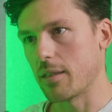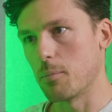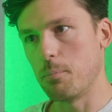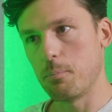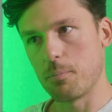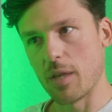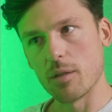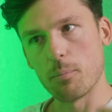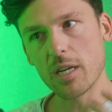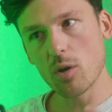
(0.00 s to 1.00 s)
And
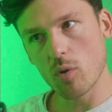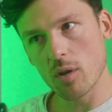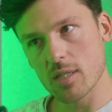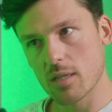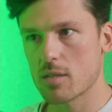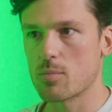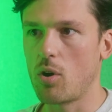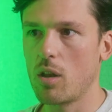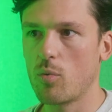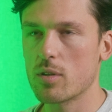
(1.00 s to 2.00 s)
the bigger ones and the
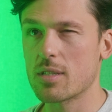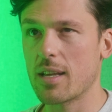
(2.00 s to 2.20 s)
smaller ones,